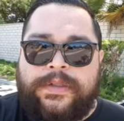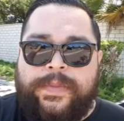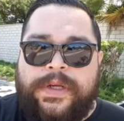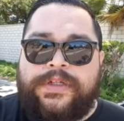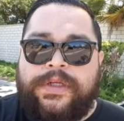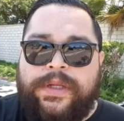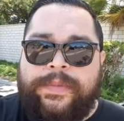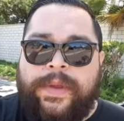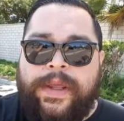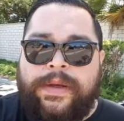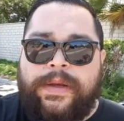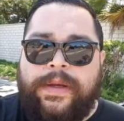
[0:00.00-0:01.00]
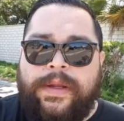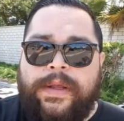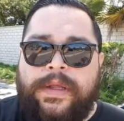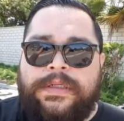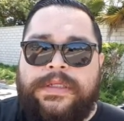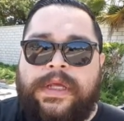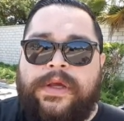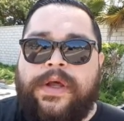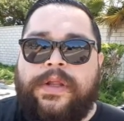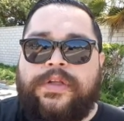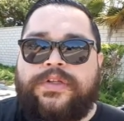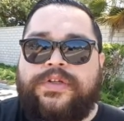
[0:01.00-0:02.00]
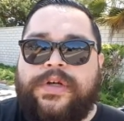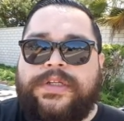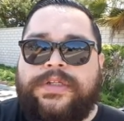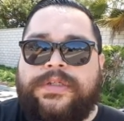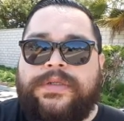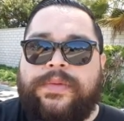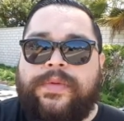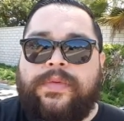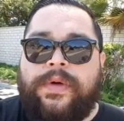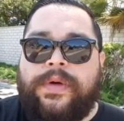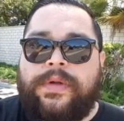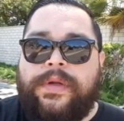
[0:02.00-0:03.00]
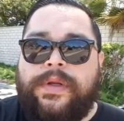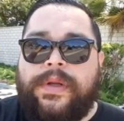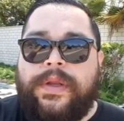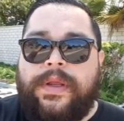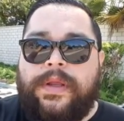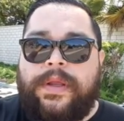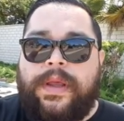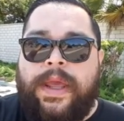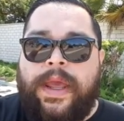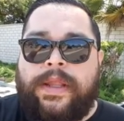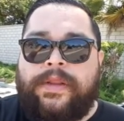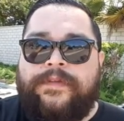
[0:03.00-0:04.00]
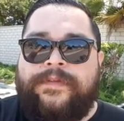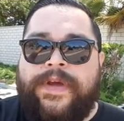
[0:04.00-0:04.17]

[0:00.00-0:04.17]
especially men, take on the stresses of the world and their